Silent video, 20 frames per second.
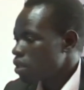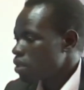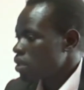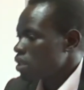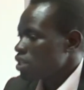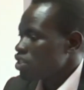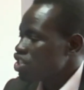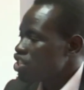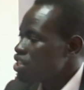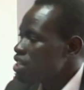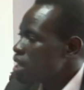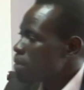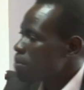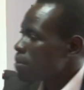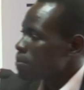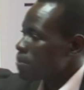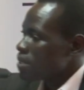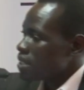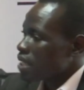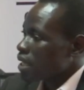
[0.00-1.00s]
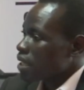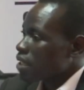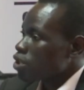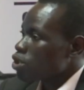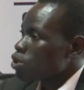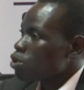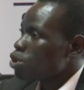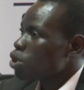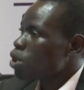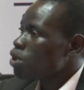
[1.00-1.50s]
Engineer Papiti,
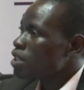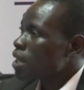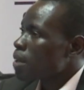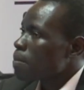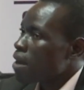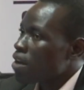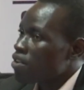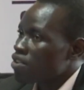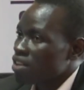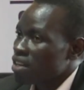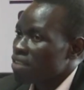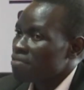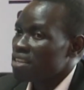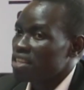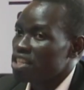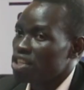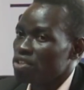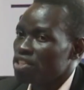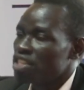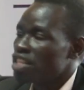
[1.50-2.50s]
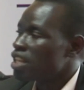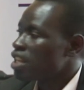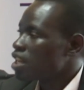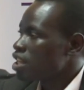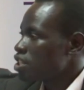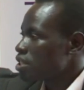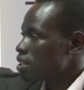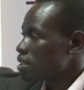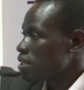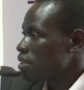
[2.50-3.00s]
you talked about revenue
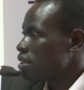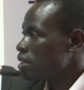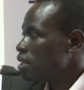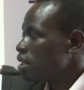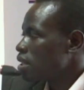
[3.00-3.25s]
generation.